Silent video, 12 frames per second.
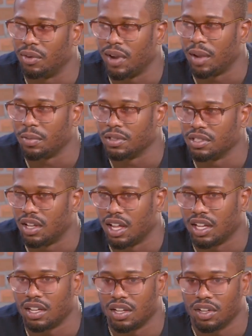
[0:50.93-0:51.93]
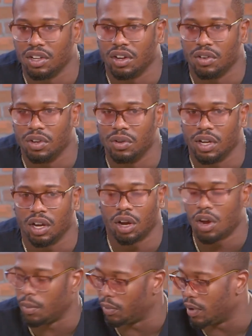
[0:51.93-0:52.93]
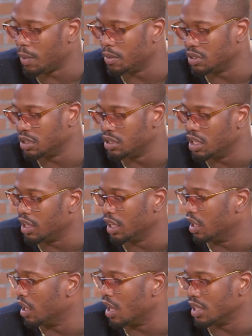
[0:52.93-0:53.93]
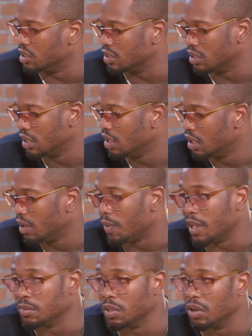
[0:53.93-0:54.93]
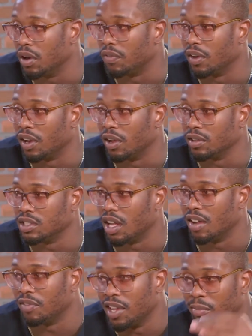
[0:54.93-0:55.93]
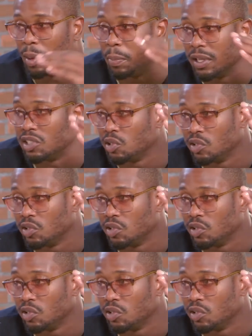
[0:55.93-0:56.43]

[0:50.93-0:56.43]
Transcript: rappers or like you know new and upcoming rappers. He's, the, he's a legend that's been doing it for a long time. For him to put